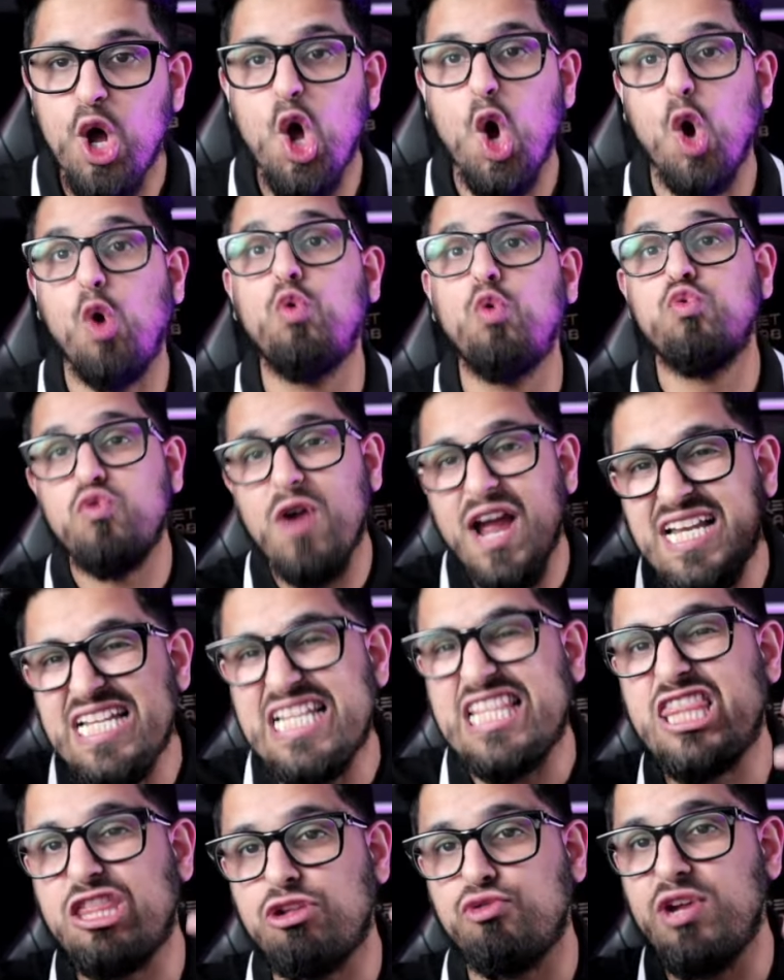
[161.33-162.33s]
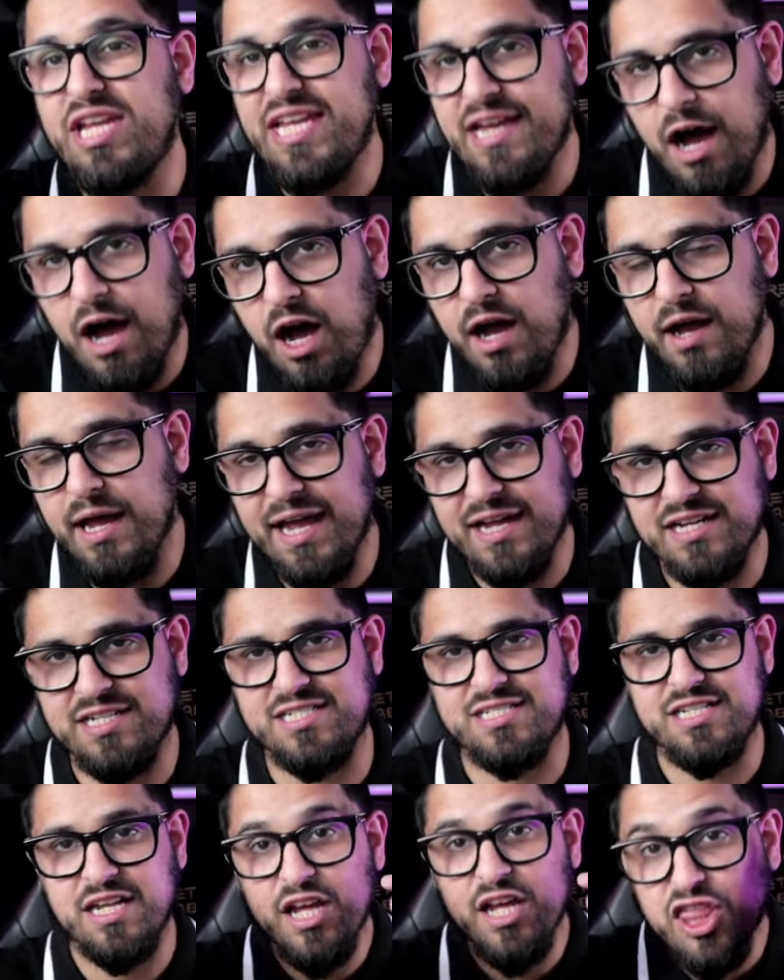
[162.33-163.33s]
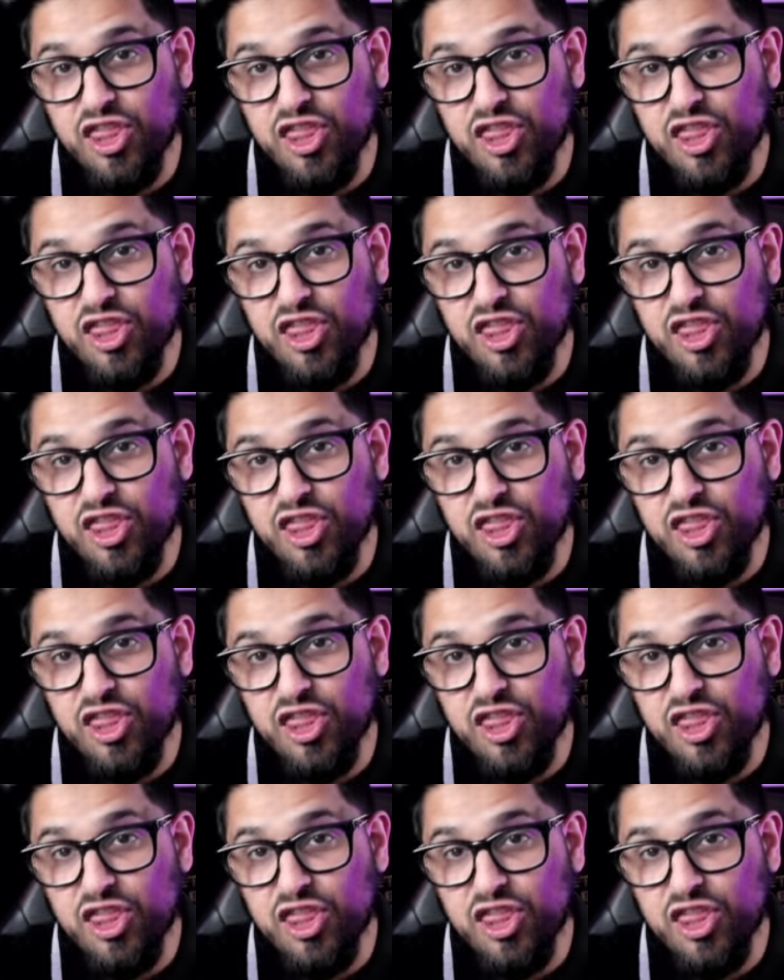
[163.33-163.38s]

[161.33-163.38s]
already 3x,